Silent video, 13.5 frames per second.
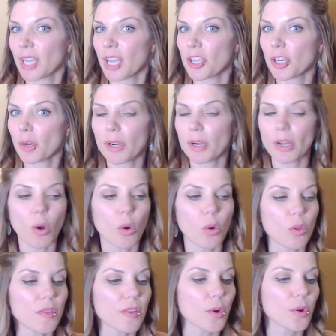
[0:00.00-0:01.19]
You don't want to
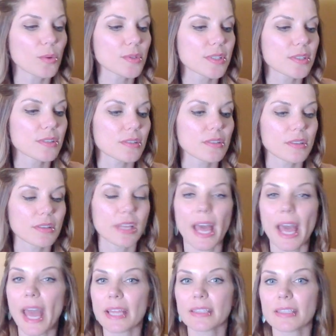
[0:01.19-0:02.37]
hold
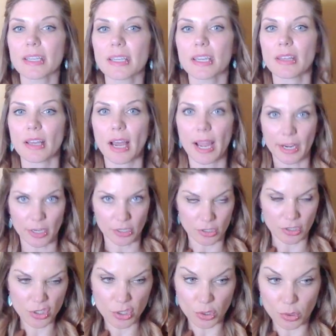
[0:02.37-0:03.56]
the ends in the iron
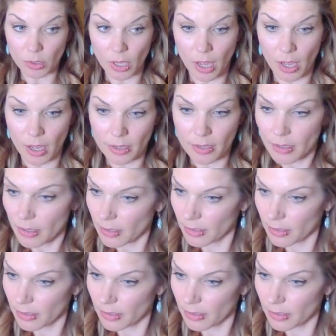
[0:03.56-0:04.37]
too long.